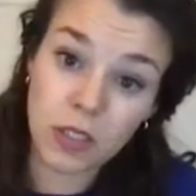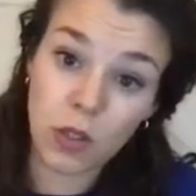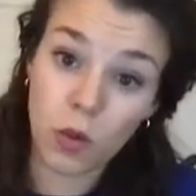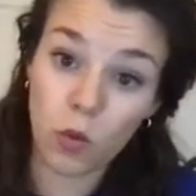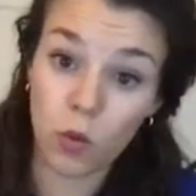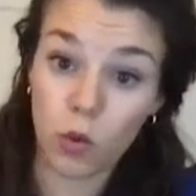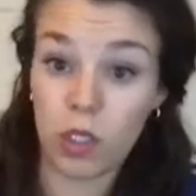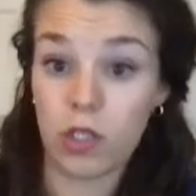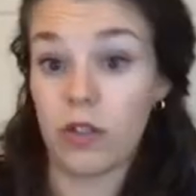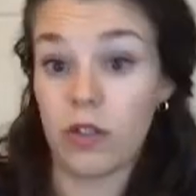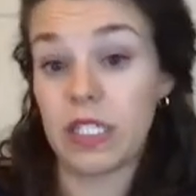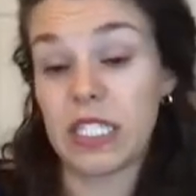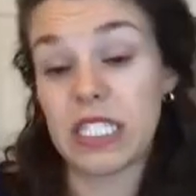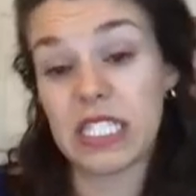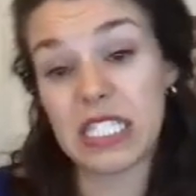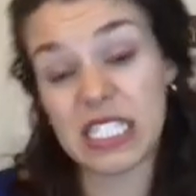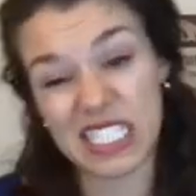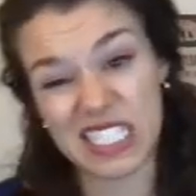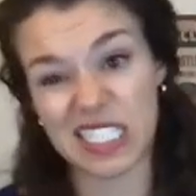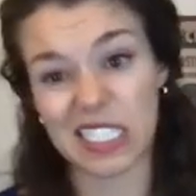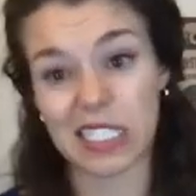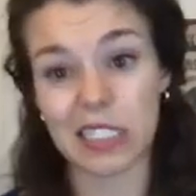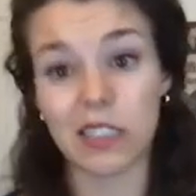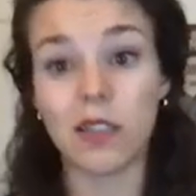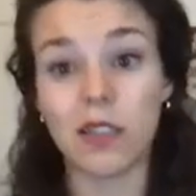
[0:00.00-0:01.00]
We're going to
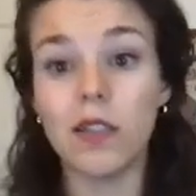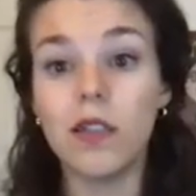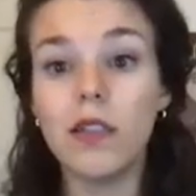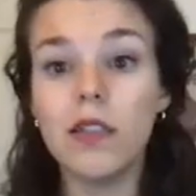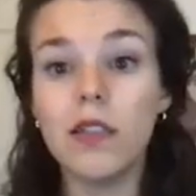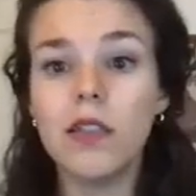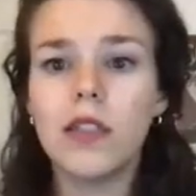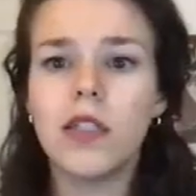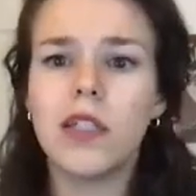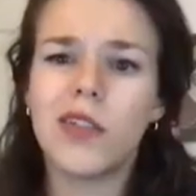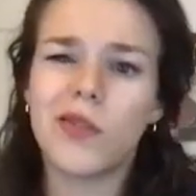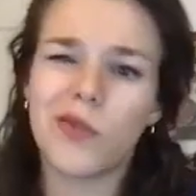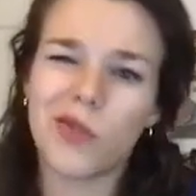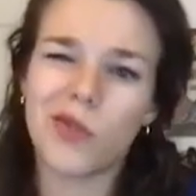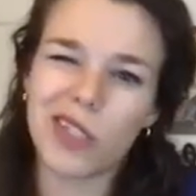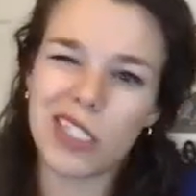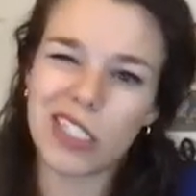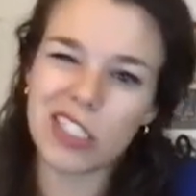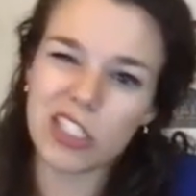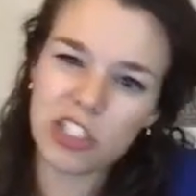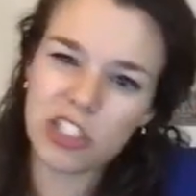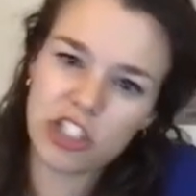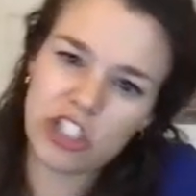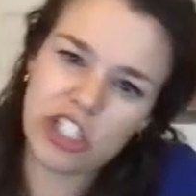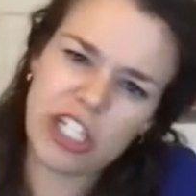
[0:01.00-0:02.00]
steal. We're
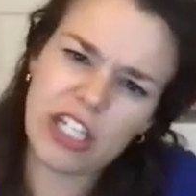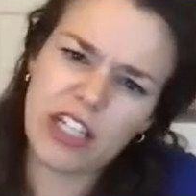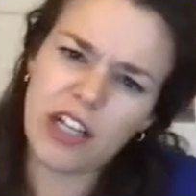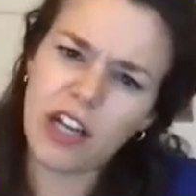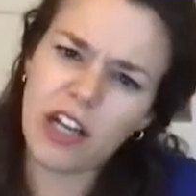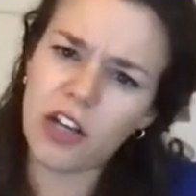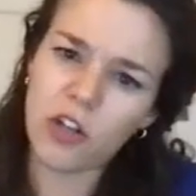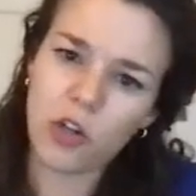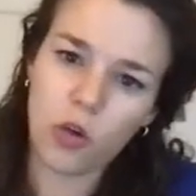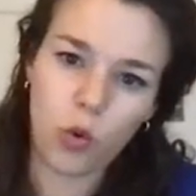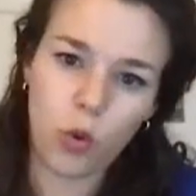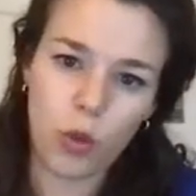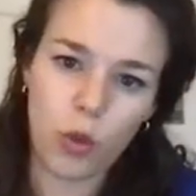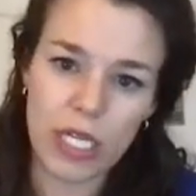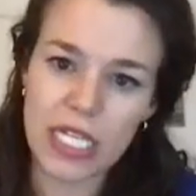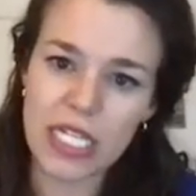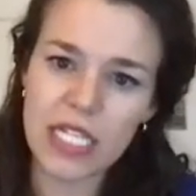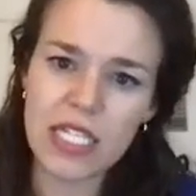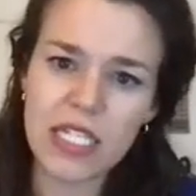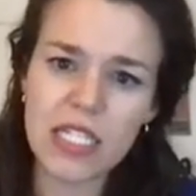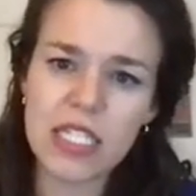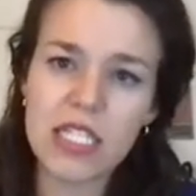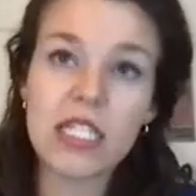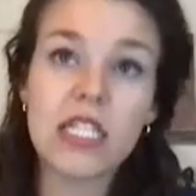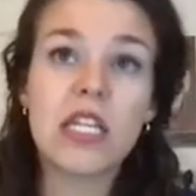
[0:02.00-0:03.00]
going to cheat on a
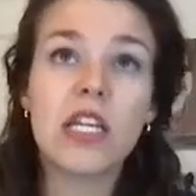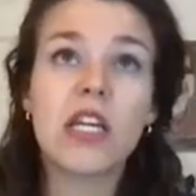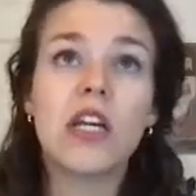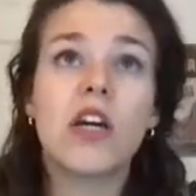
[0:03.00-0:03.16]
quiz.